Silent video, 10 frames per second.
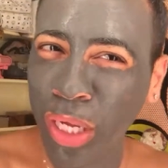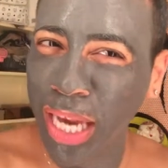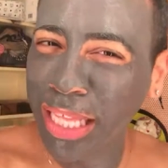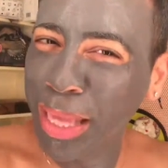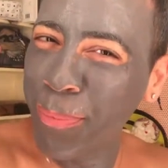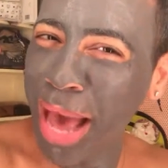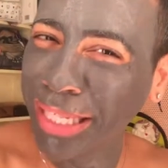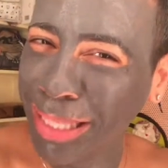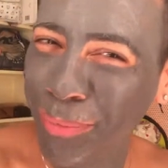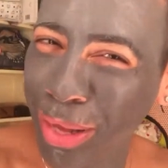like they
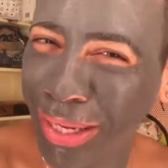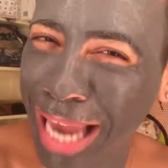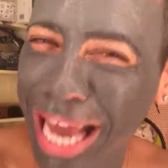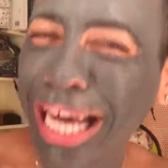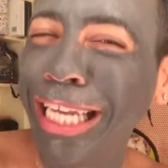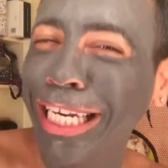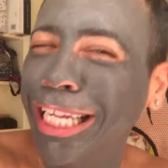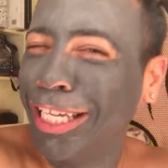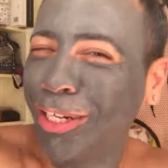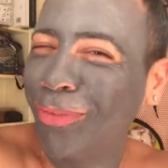pass the belt line a
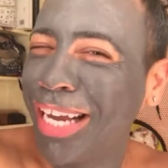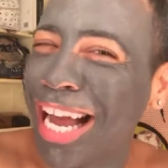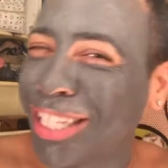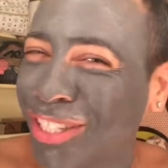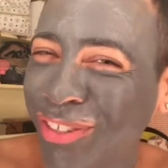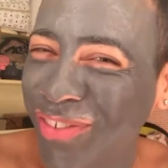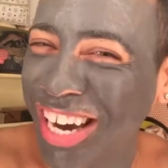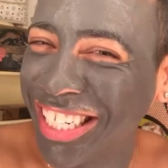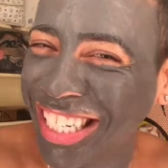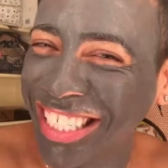little bit, not too
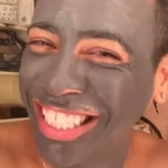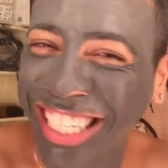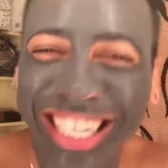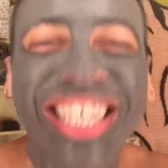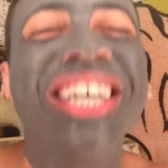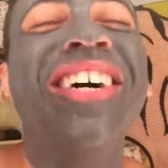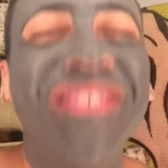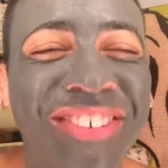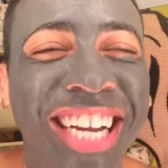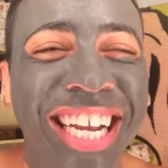much husky,
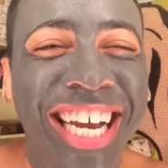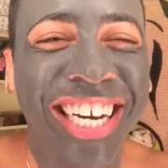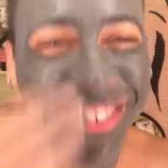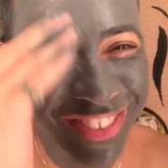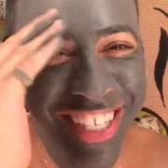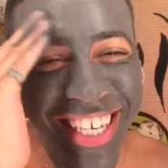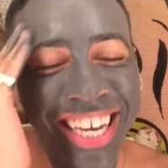but enough.